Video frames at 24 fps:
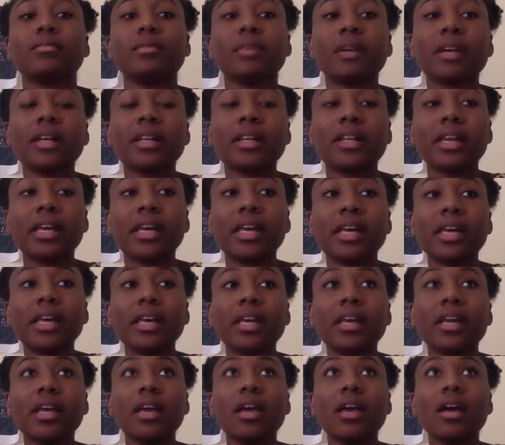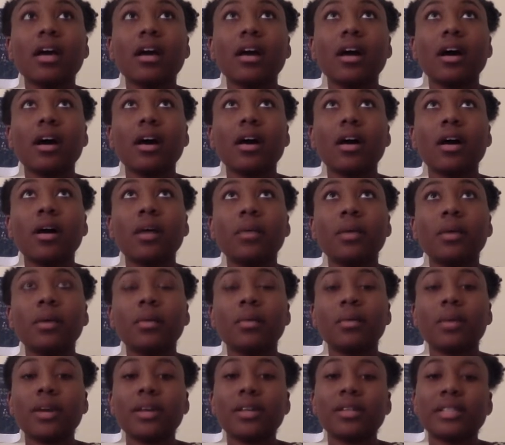but really
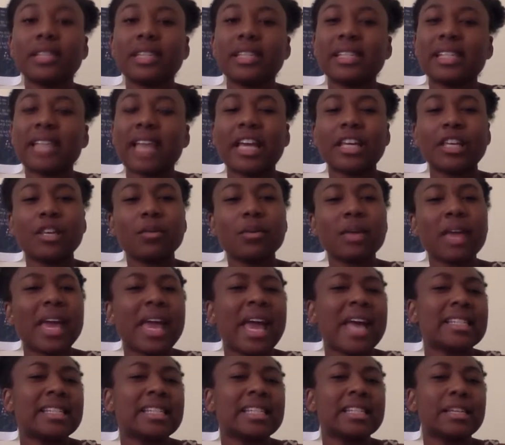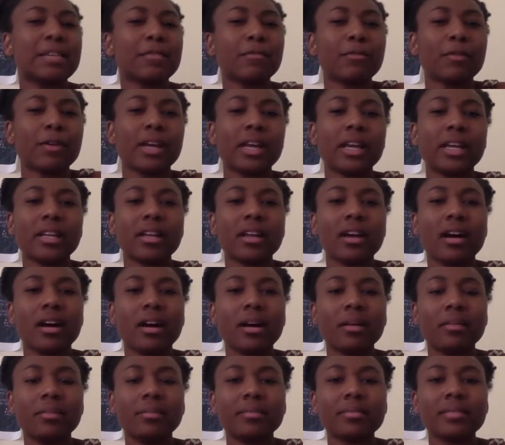what it was is that UK has a
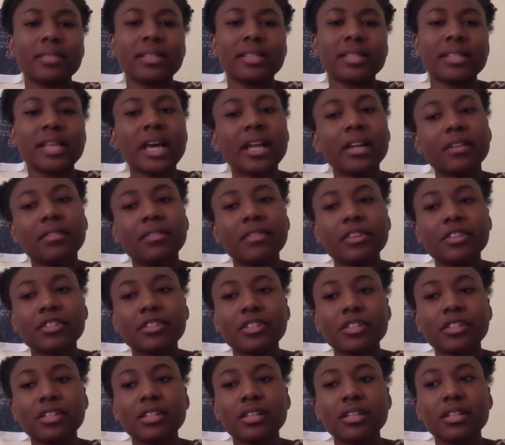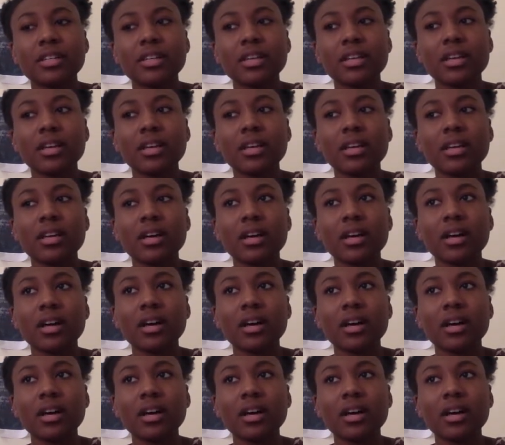different television